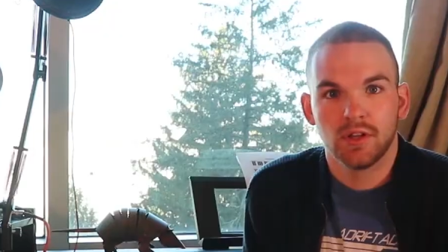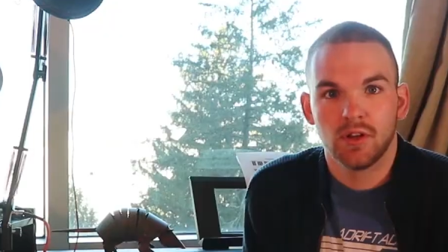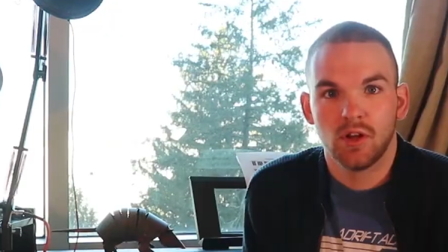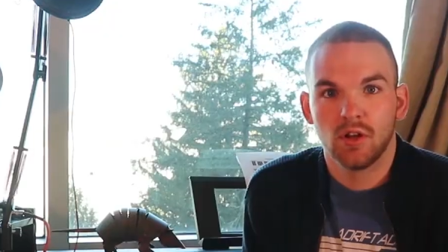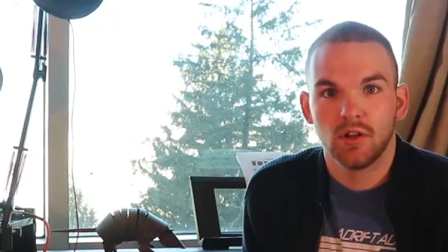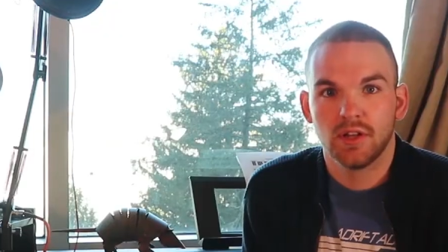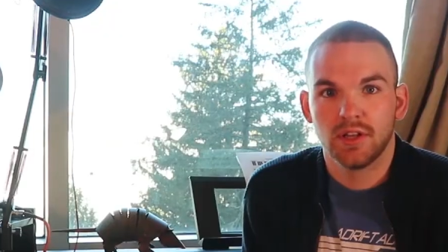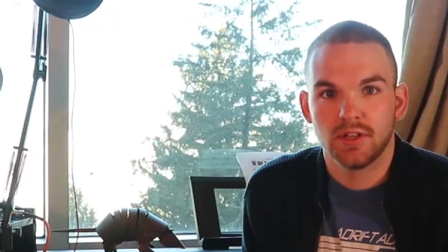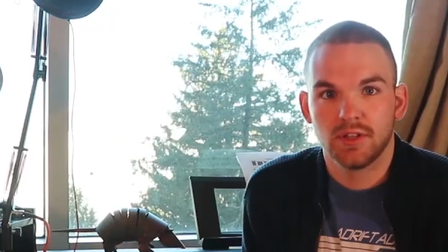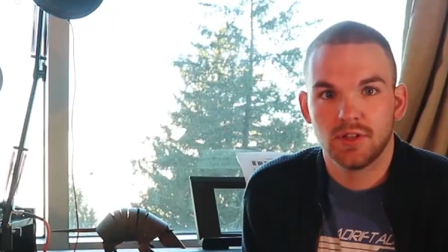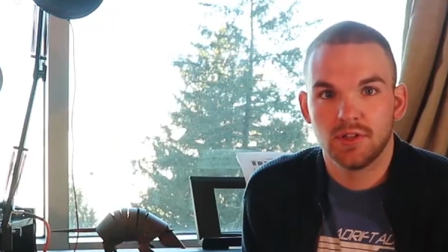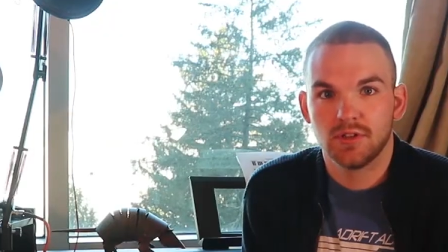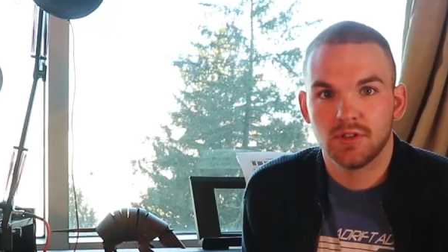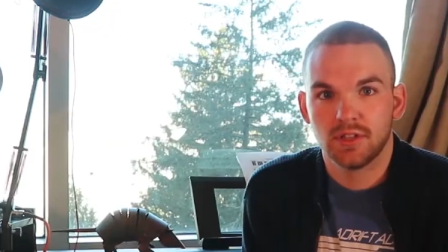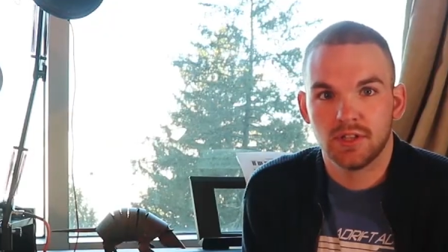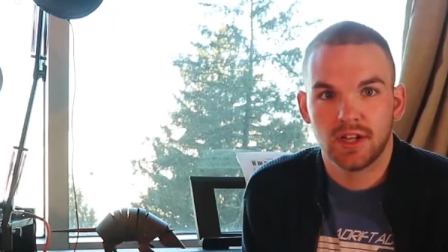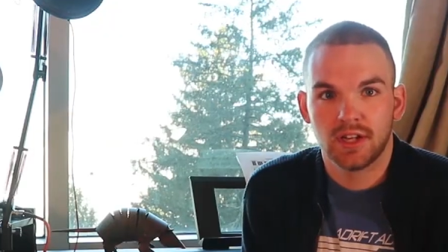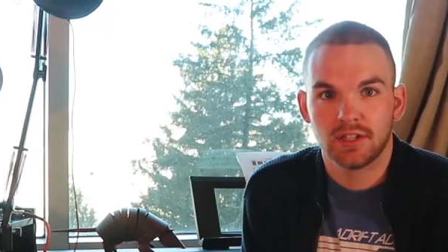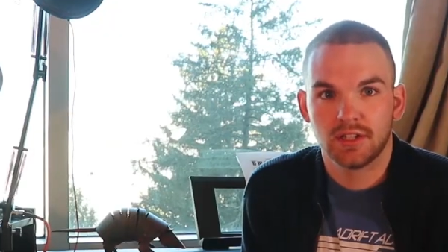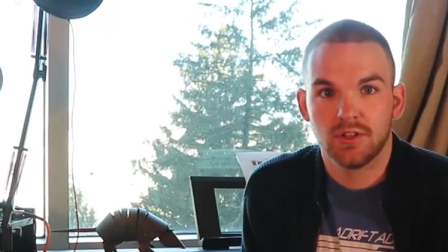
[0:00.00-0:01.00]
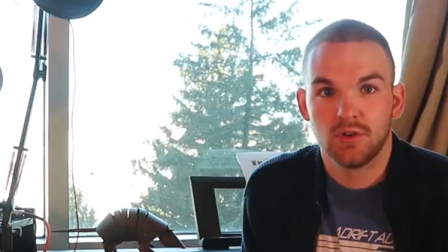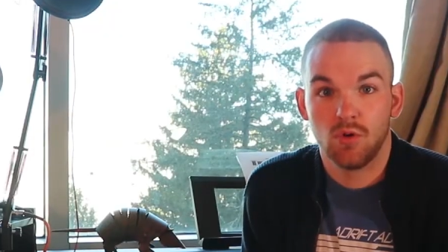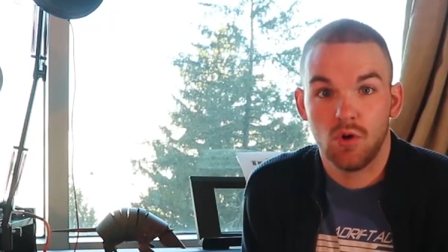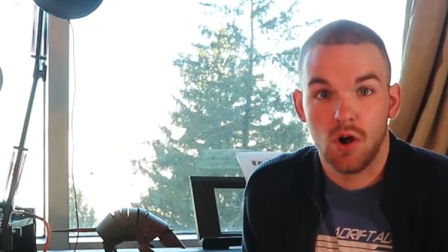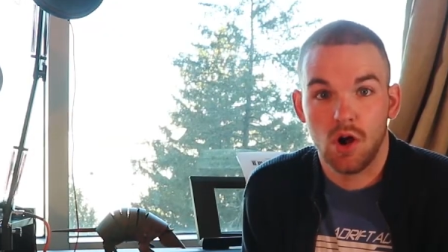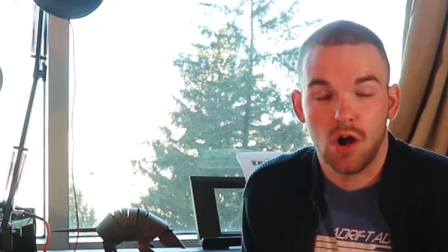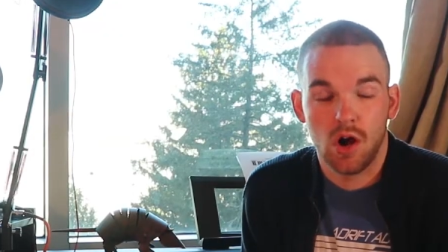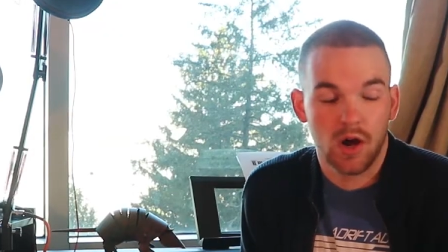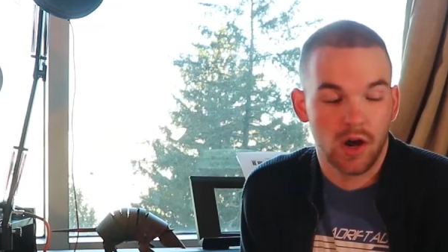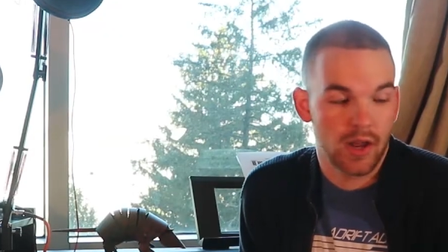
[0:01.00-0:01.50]
adult issues, next you
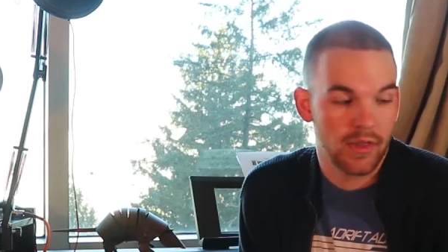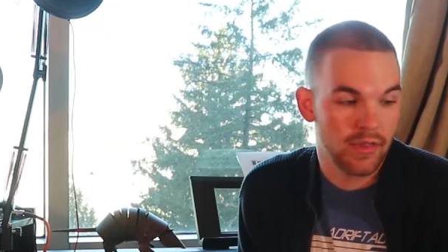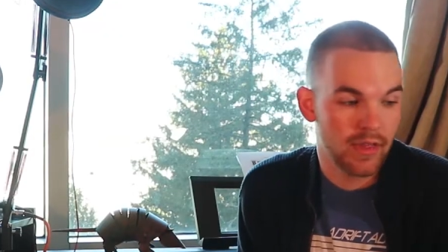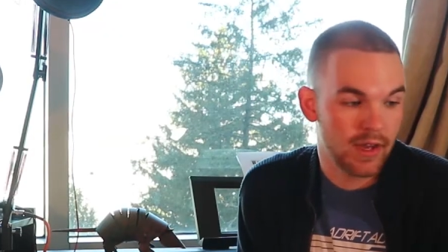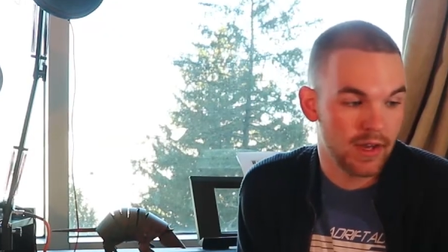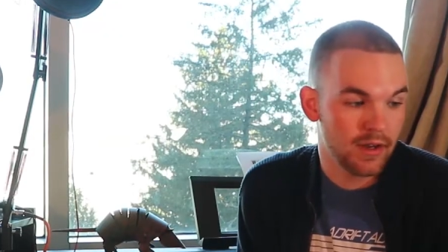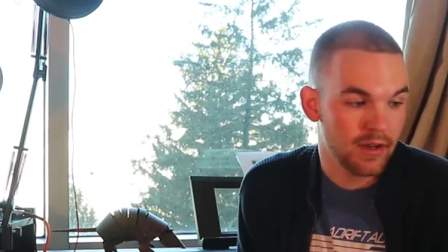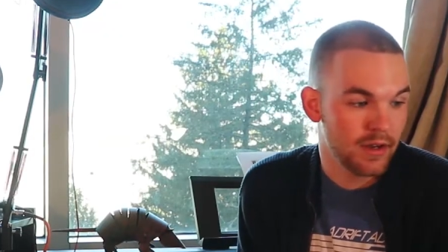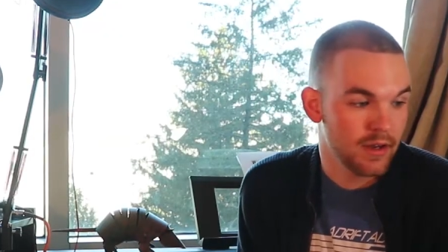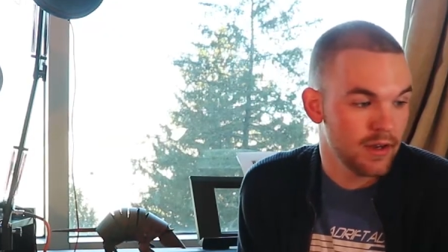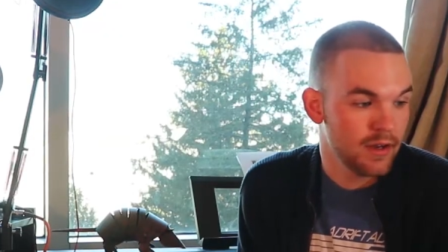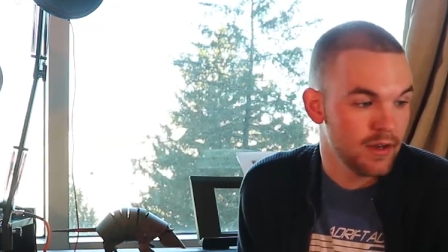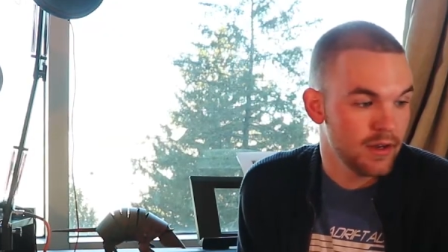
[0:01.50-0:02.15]
are, and then